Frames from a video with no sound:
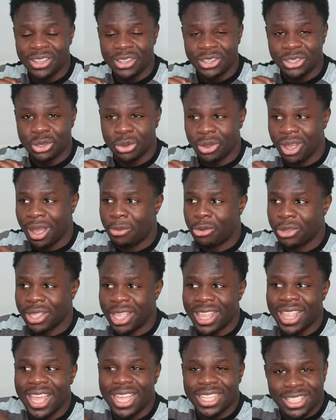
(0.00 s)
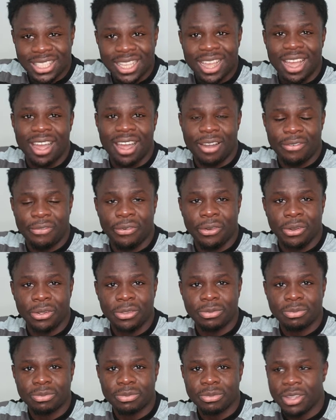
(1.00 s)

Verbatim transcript: So I am going to let this guy have fun.